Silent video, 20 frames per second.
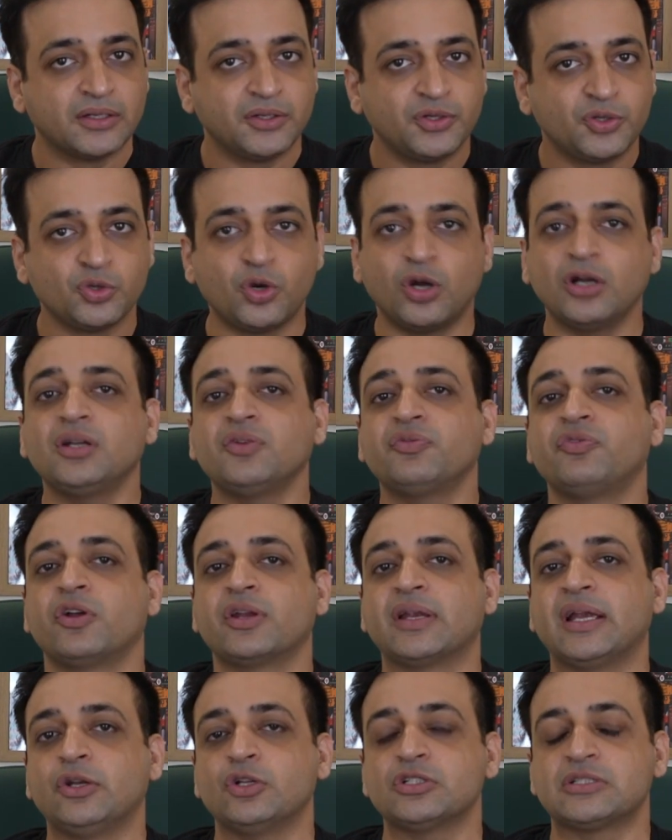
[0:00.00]
Do not
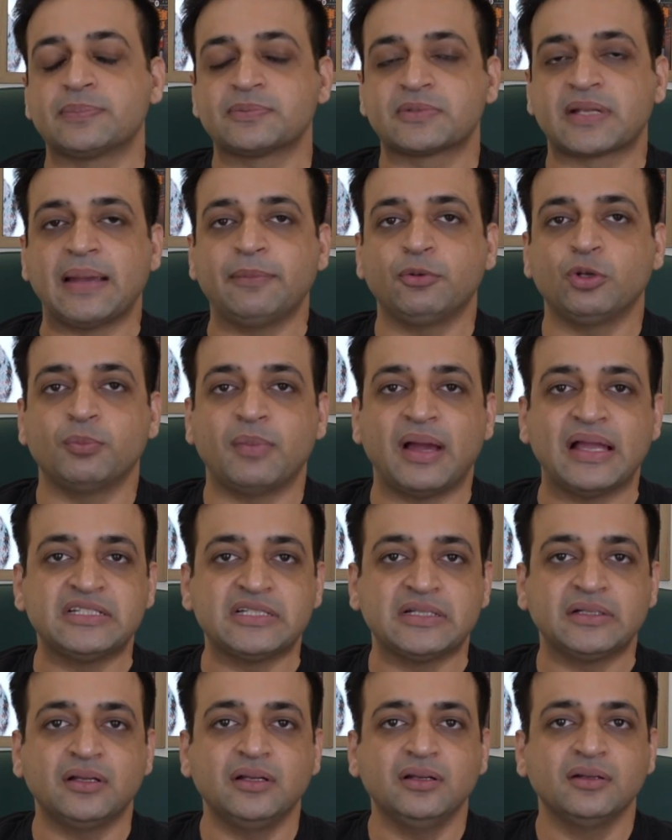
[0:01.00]
forget to subscribe to my
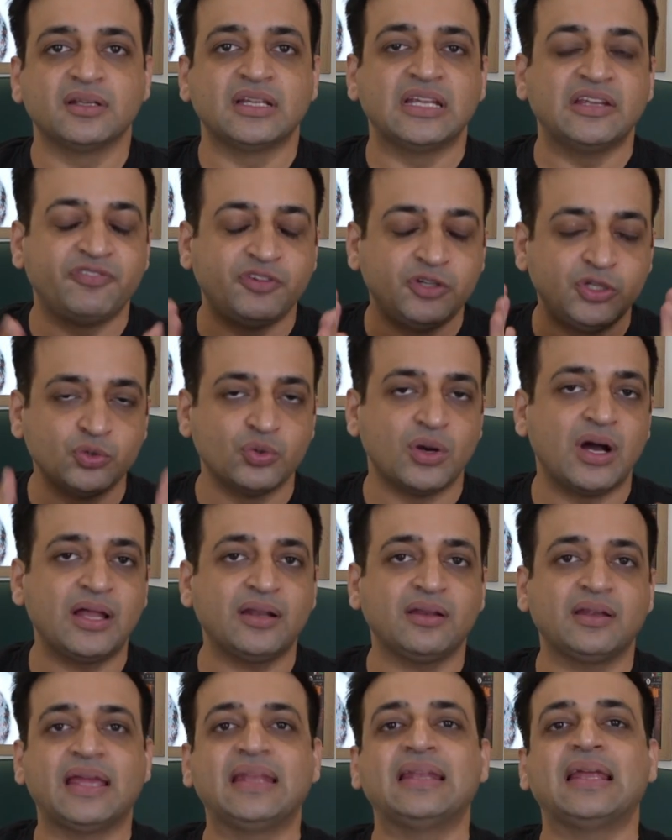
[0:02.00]
channel if you
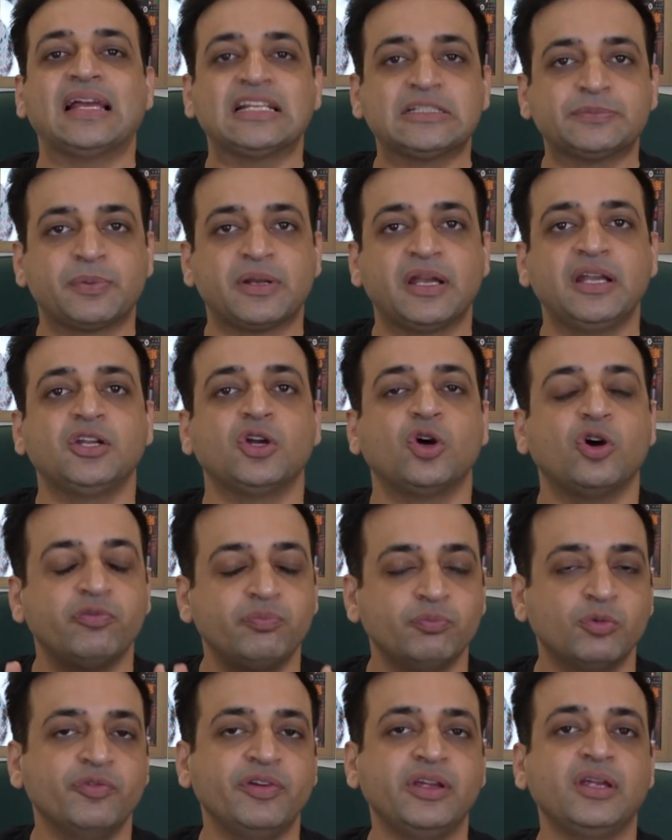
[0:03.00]
are an aspirant of
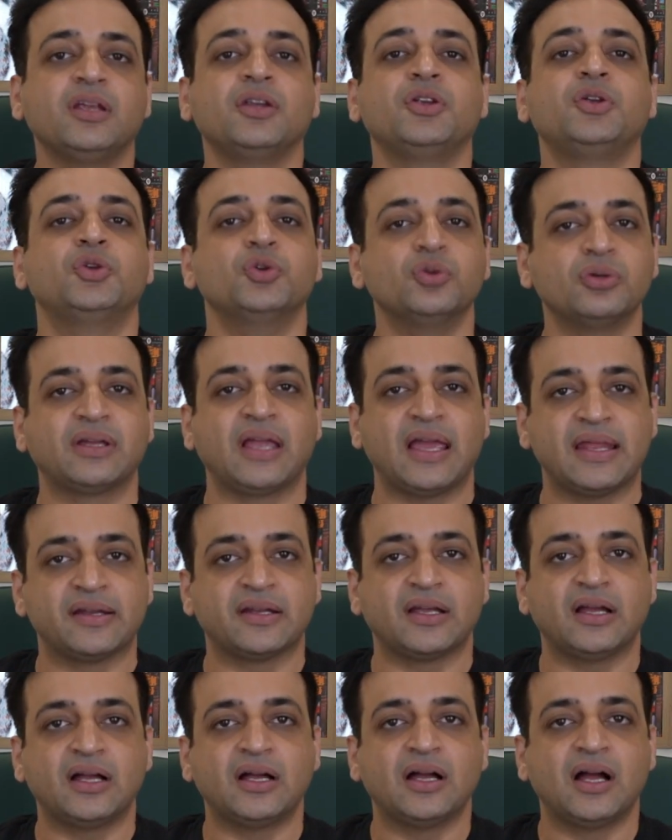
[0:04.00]
moving to
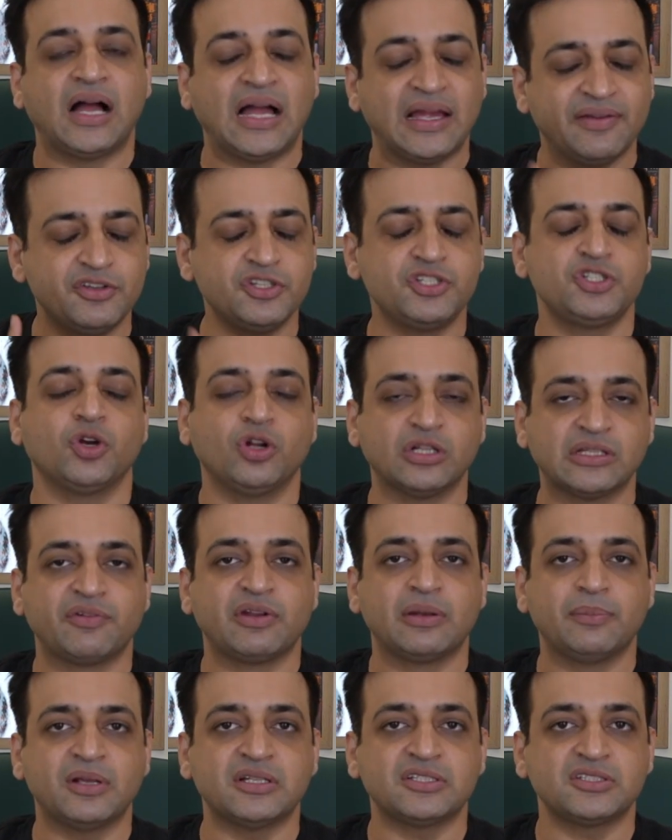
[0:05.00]
Canada. I wish all the
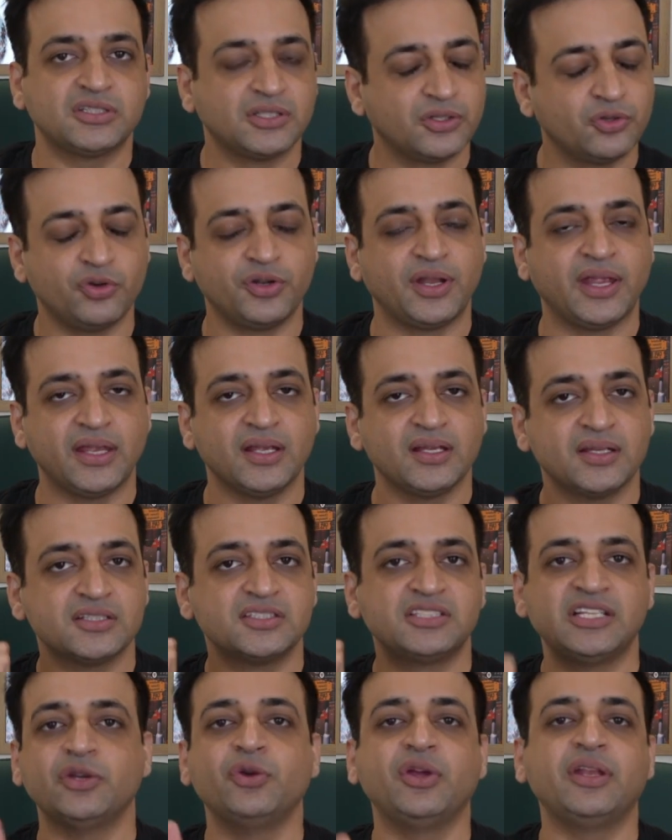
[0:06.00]
very best. Good day.
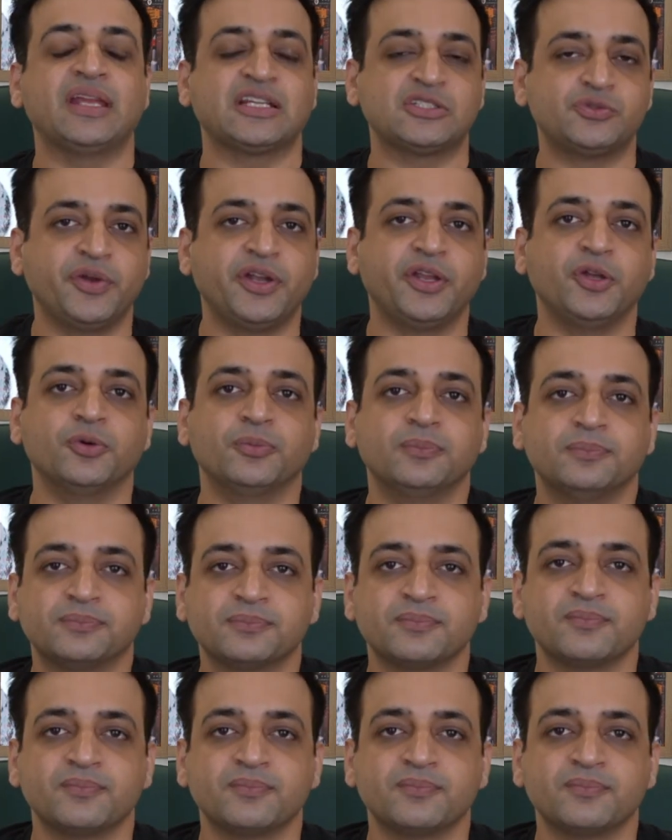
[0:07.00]
See you in next video.